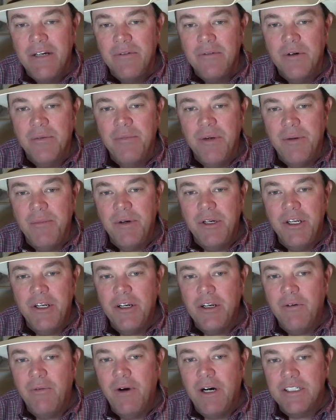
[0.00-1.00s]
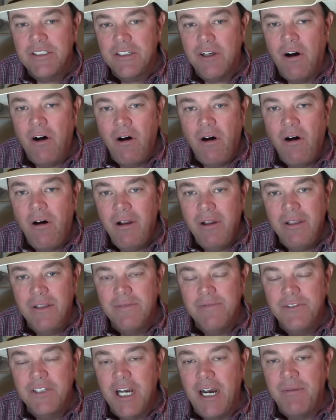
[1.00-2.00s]
Remember, you can watch all
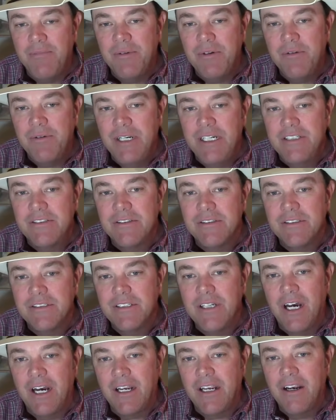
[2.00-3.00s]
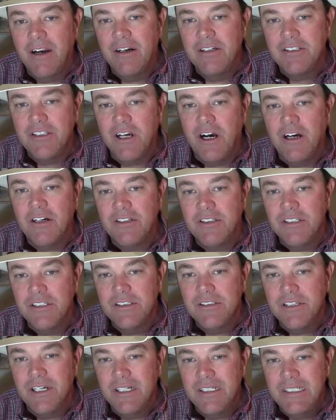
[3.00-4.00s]
of Joplin Regional Stockyards
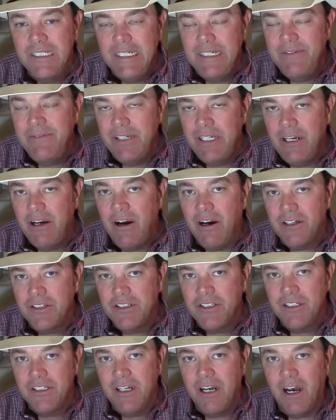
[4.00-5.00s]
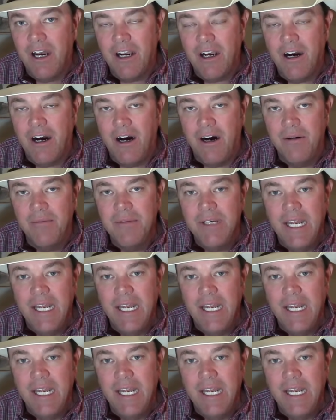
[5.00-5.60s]
auctions on dvauction.com,